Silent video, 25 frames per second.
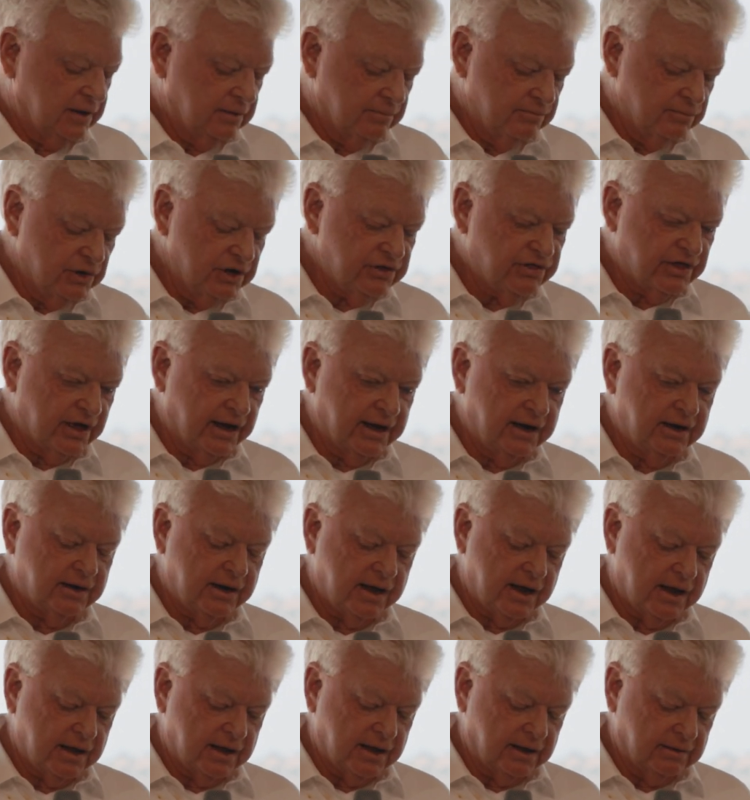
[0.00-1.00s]

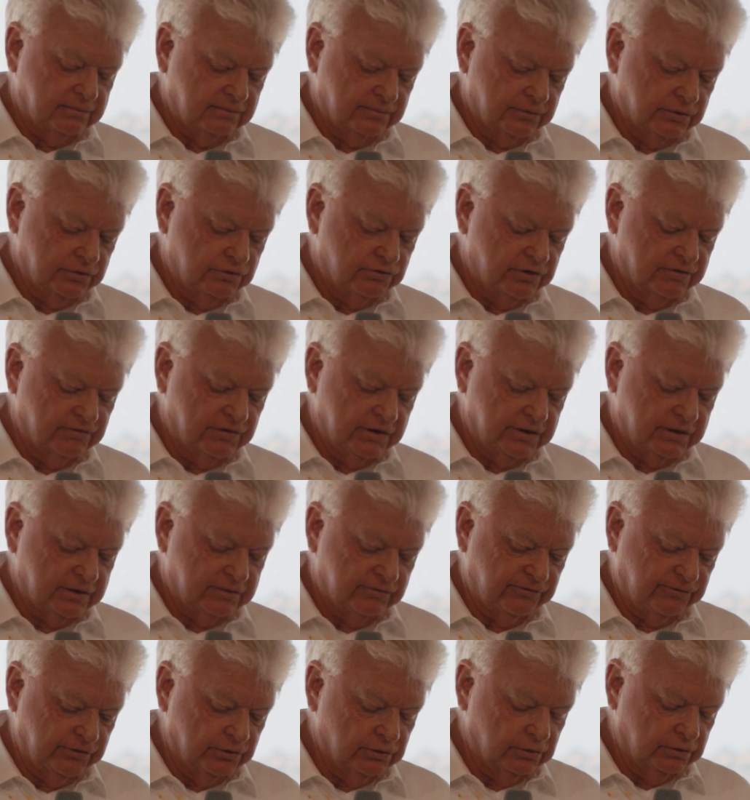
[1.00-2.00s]

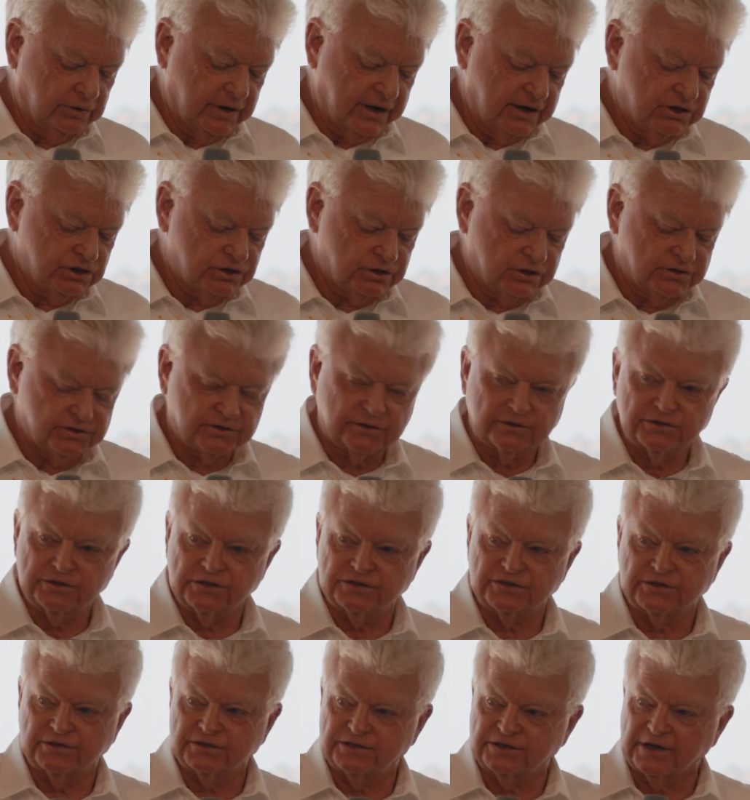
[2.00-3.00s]
Methane-driven fueled engines are
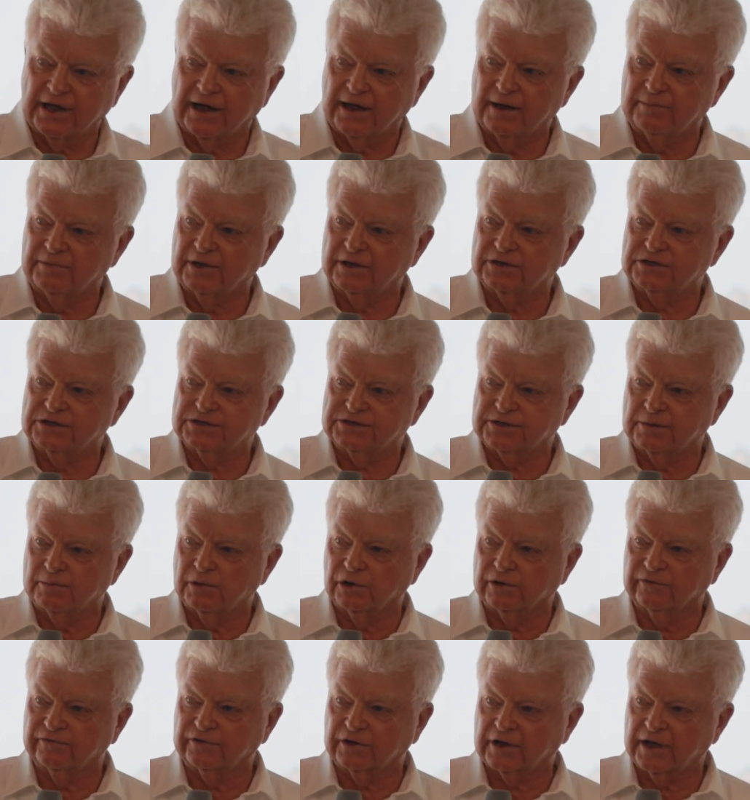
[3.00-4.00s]
just the same. They're just a
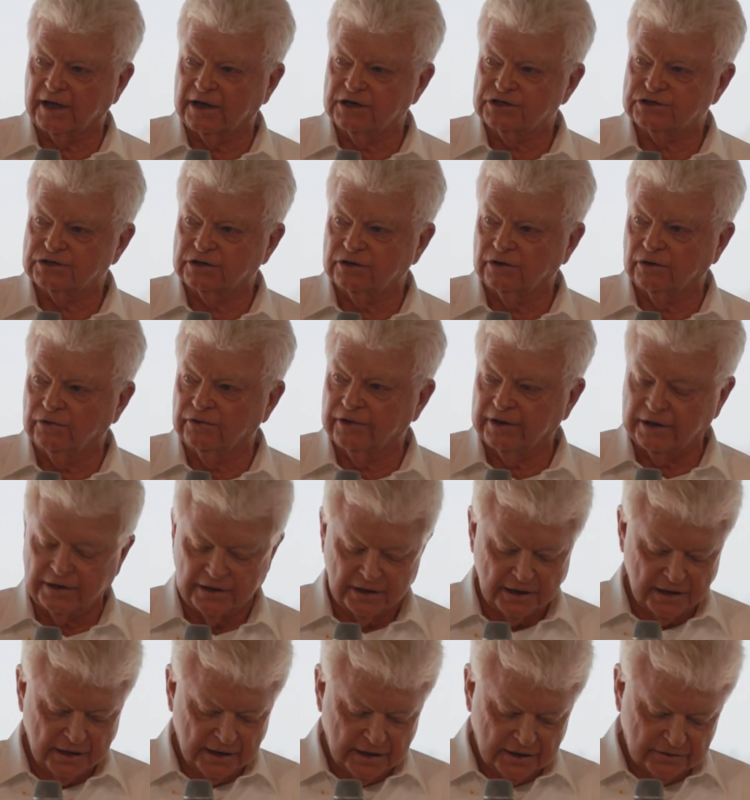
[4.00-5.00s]
modification on the
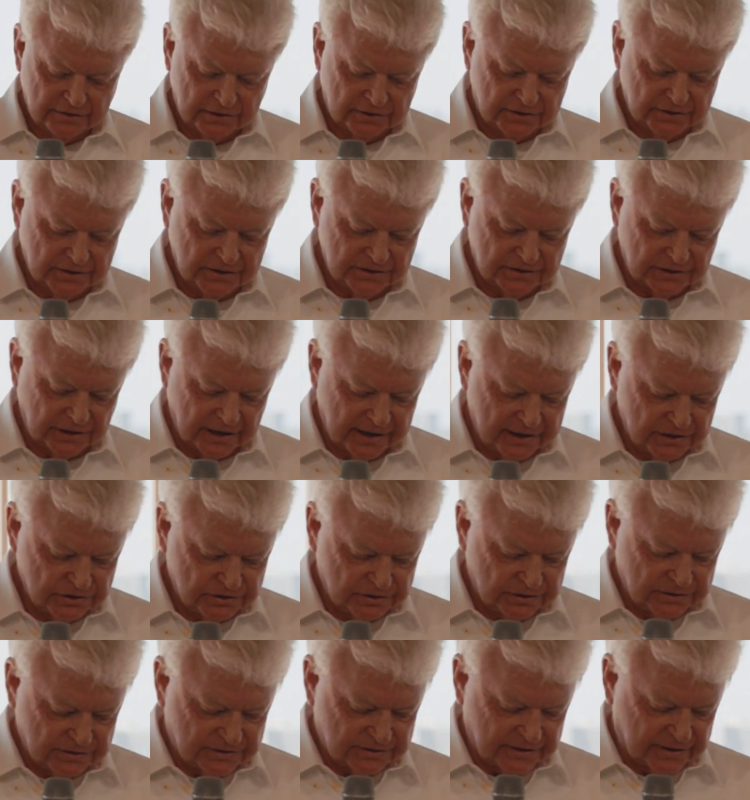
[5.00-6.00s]
diesel
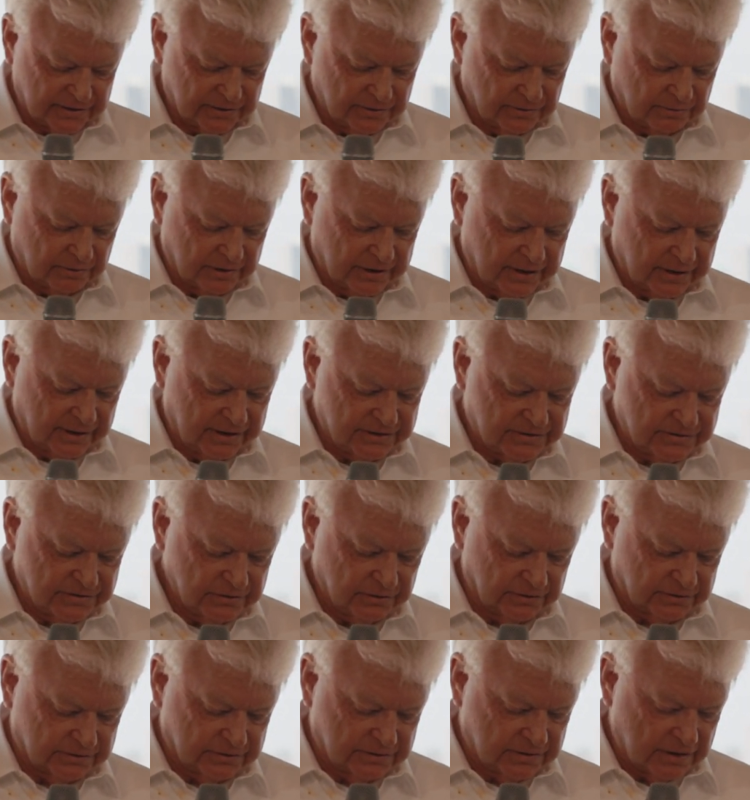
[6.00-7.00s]
engine, so it's
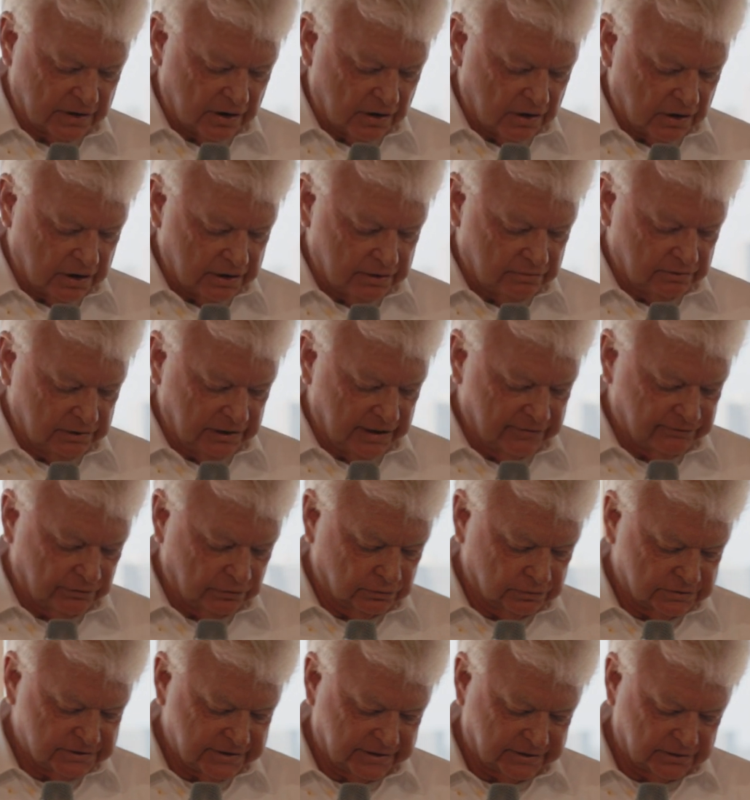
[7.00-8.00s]
not
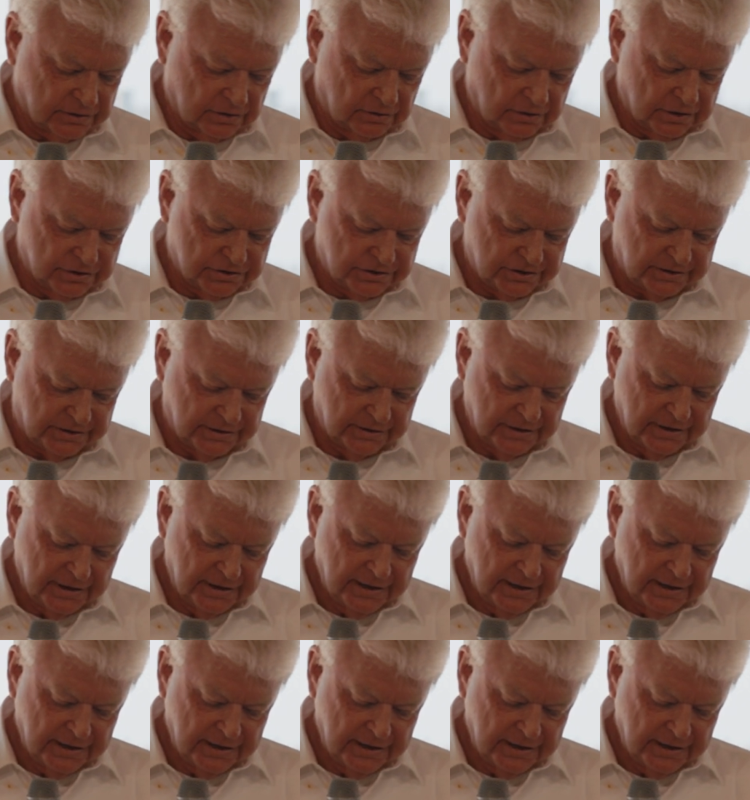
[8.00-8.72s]
high-level technology.